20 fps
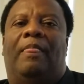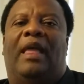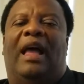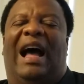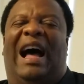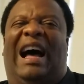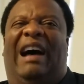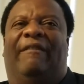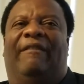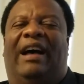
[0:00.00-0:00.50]

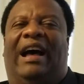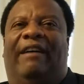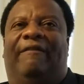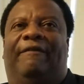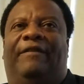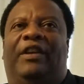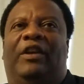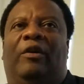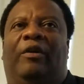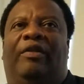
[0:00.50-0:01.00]
I
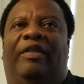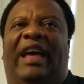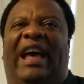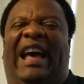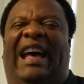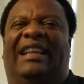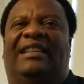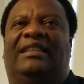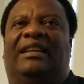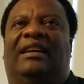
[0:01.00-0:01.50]
feel
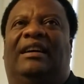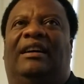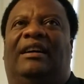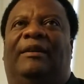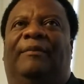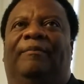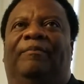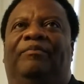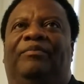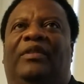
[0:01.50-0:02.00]
that
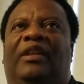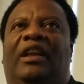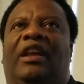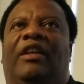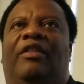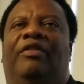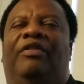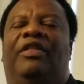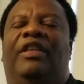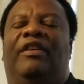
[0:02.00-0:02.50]

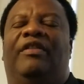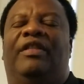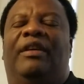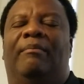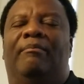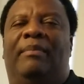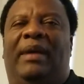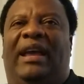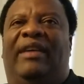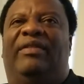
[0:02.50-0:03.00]
the
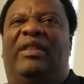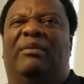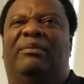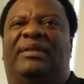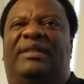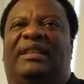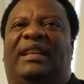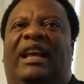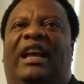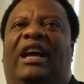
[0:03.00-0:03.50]
men
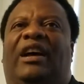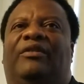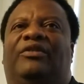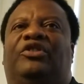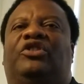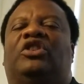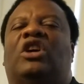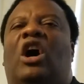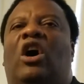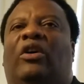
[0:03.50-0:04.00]

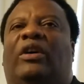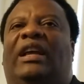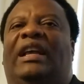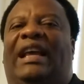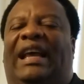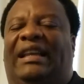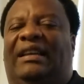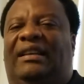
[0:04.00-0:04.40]
themselves talking and